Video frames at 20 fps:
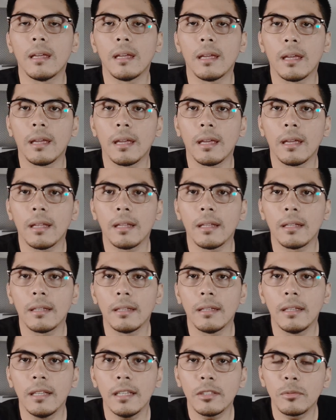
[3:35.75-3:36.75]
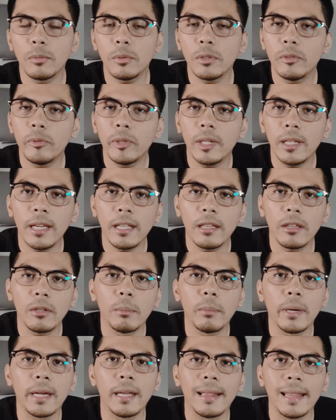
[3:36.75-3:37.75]
And this would relate to
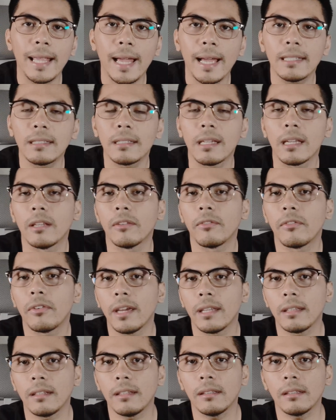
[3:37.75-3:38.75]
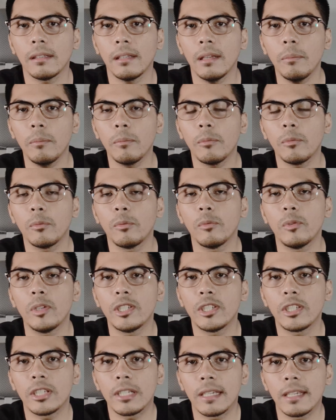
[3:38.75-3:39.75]
my last and final tip,
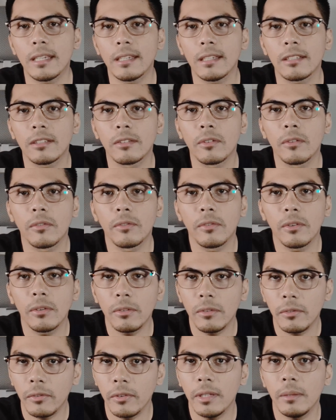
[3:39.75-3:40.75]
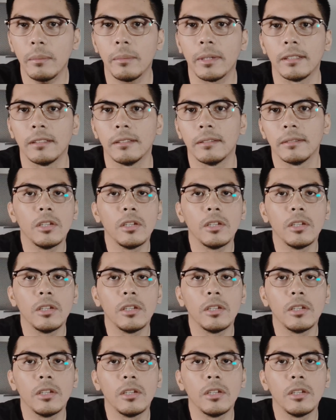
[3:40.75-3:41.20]
which is fulfillment.